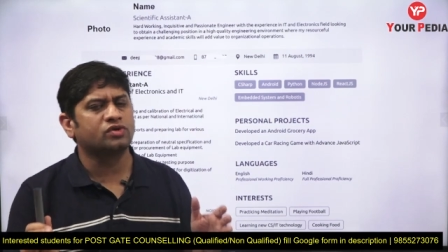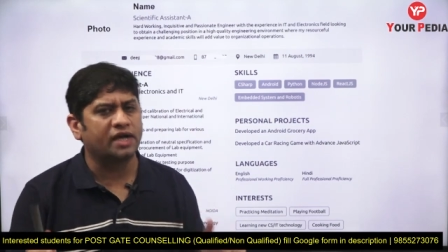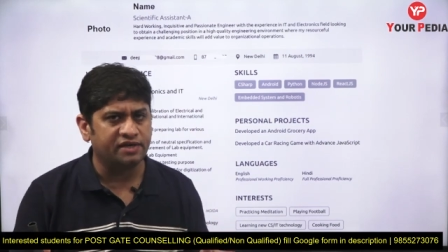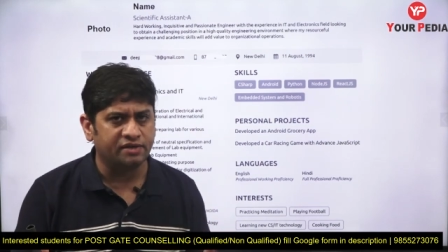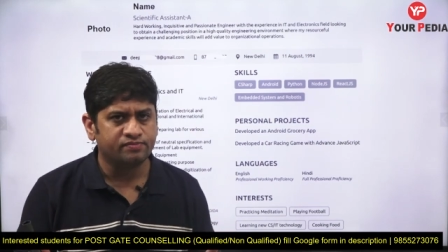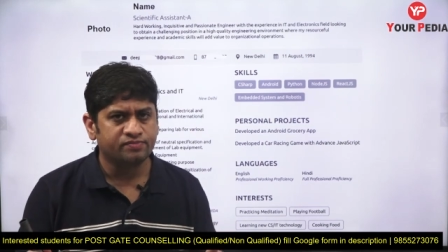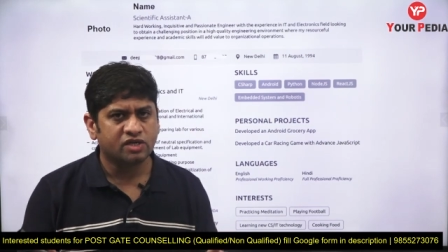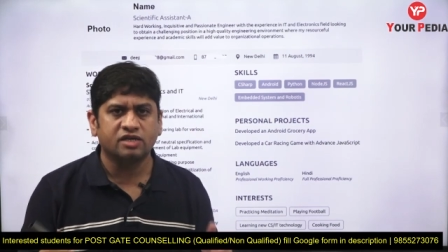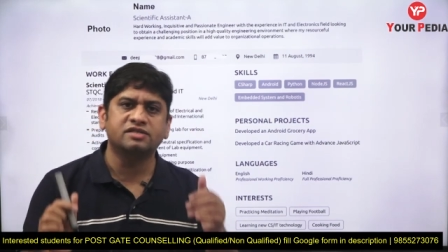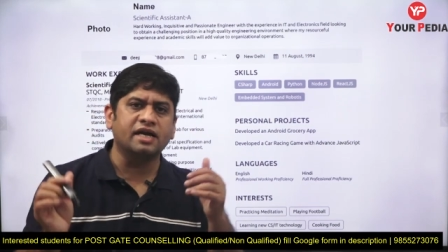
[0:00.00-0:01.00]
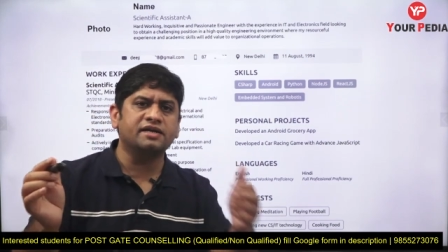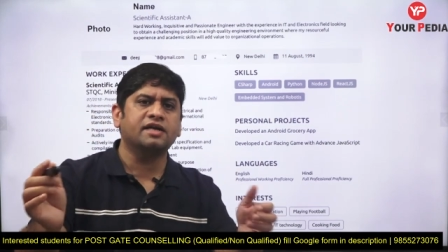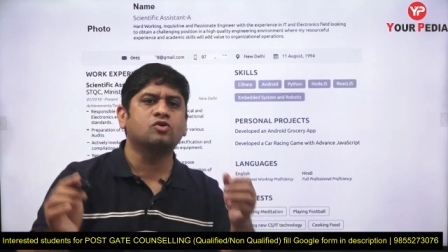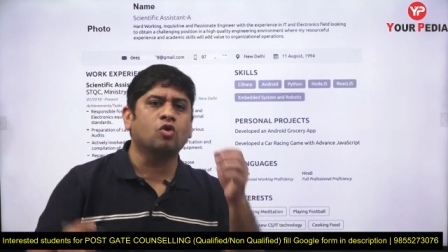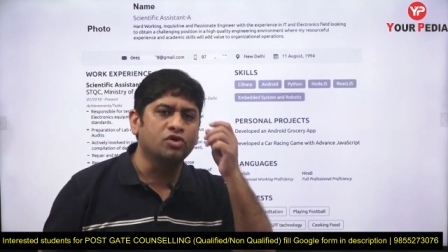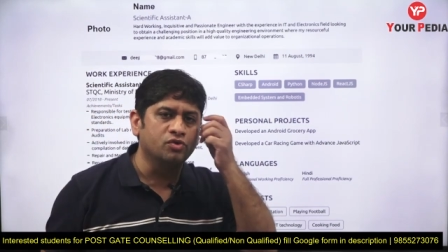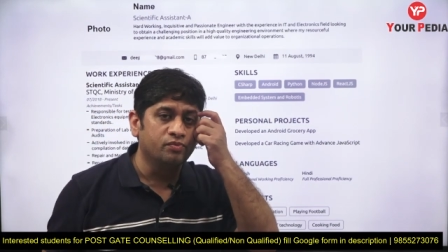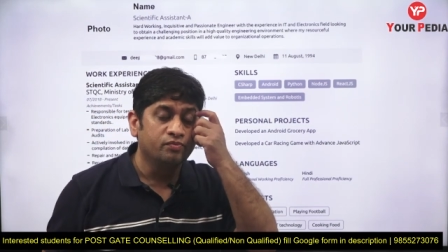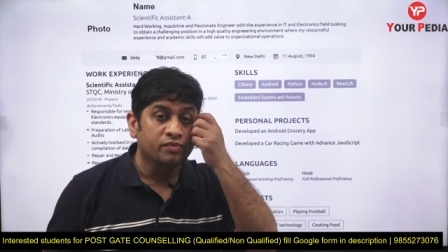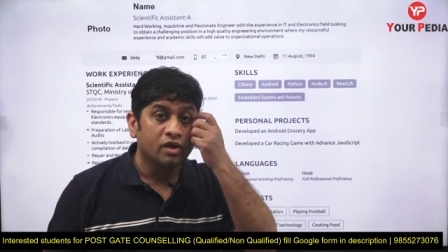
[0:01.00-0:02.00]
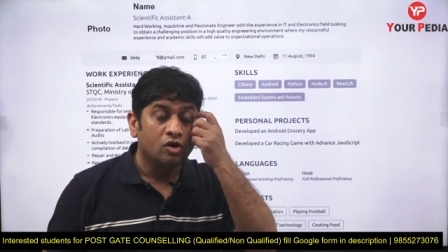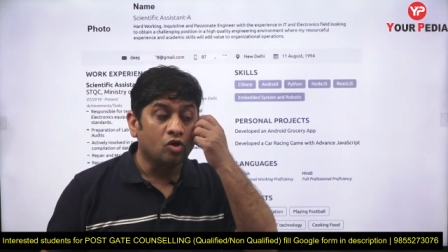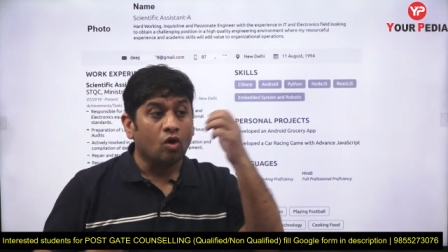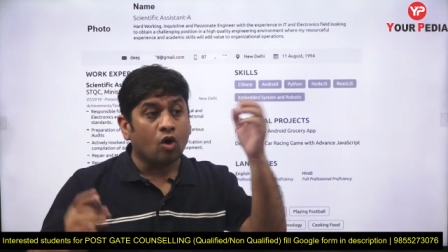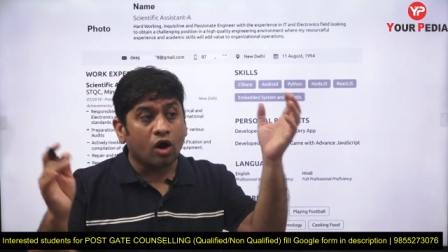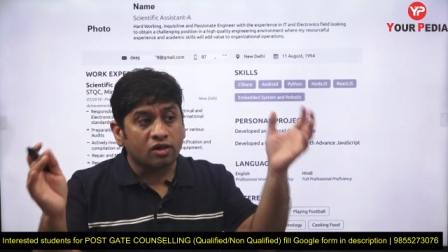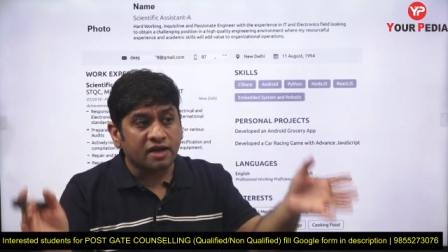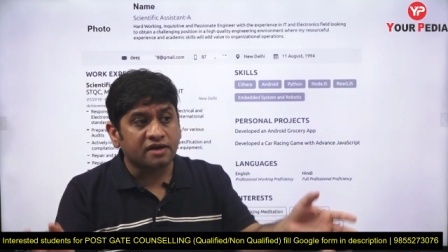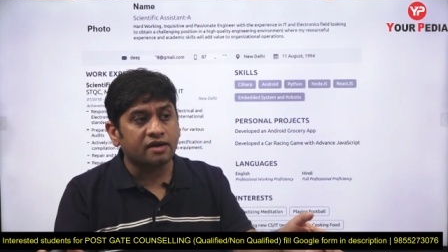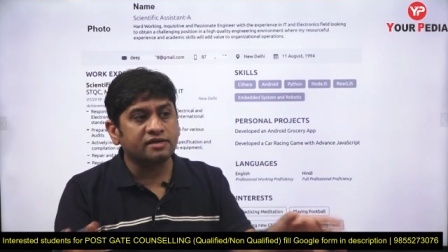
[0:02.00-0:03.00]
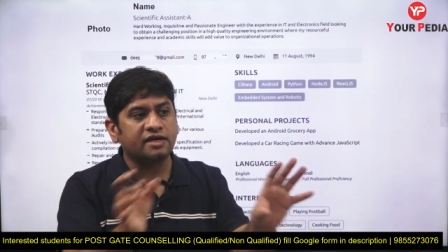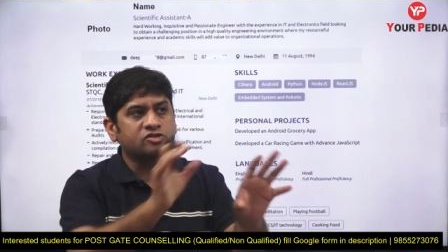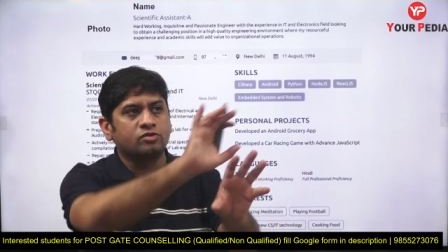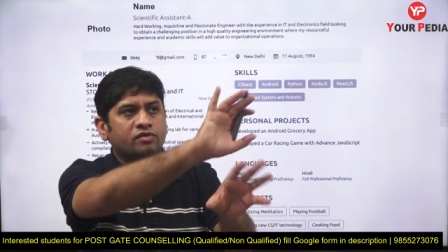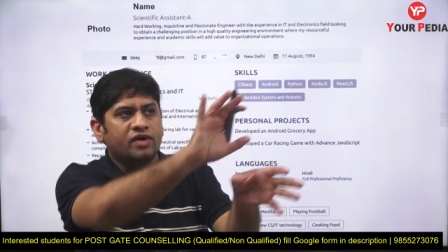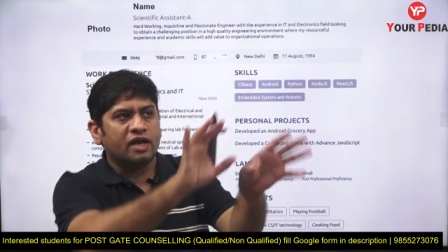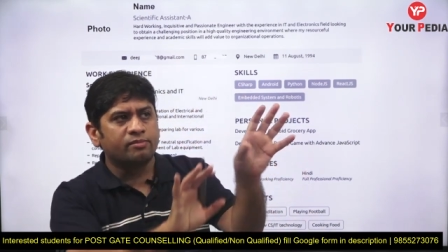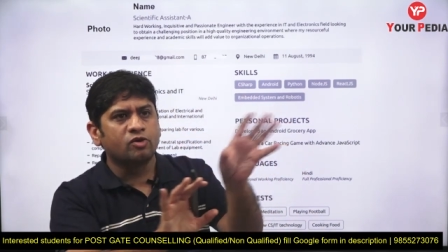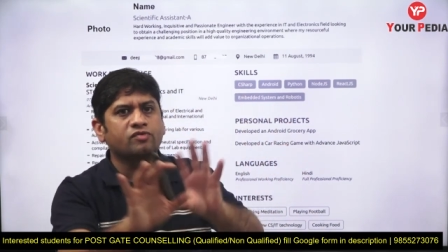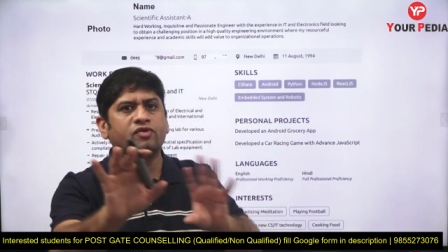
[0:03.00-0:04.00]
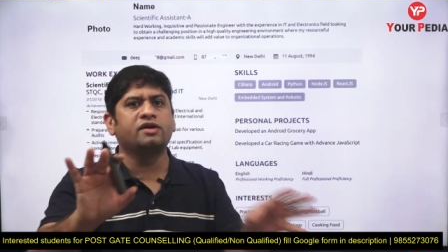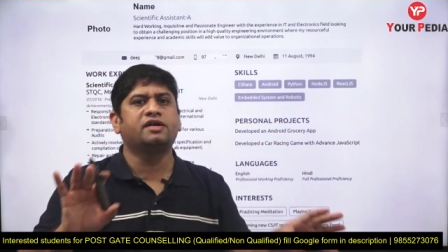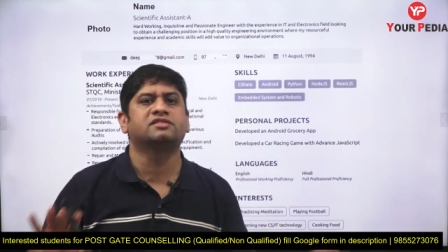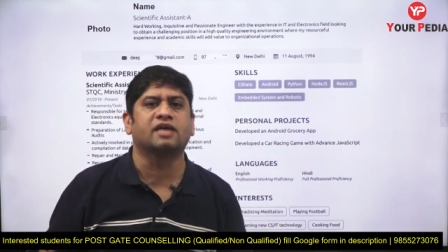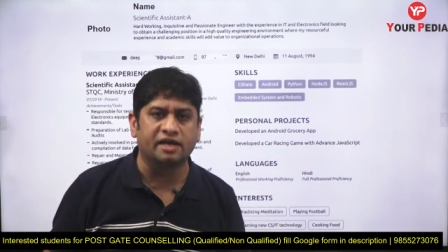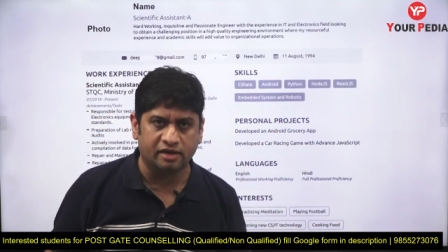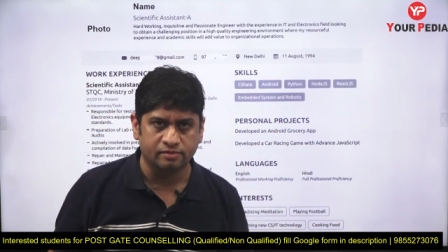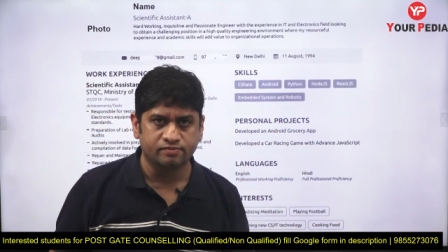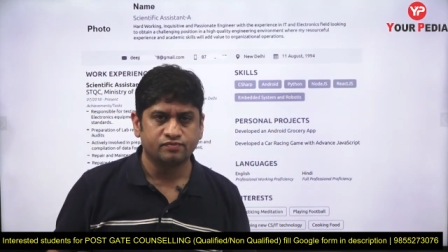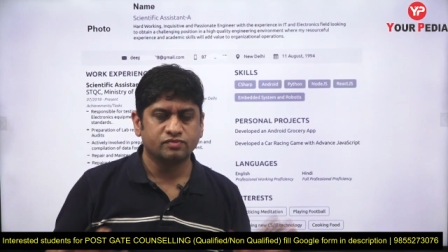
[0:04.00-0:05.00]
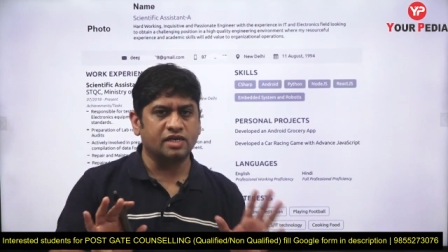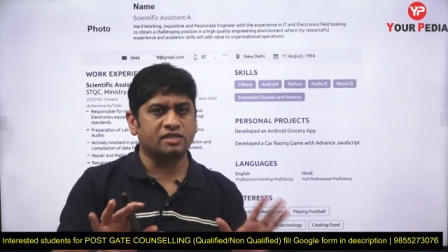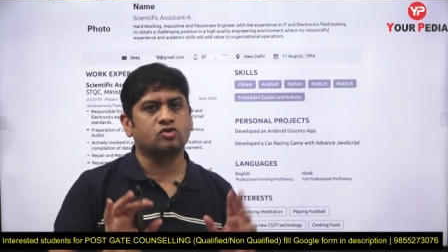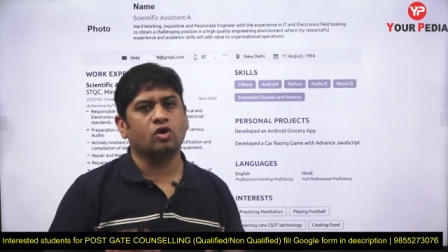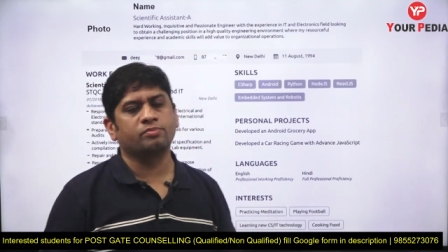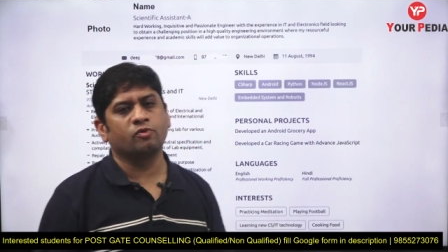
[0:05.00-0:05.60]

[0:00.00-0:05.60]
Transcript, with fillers: write, content I told you. Now all that content should be very beautifully designed. That is called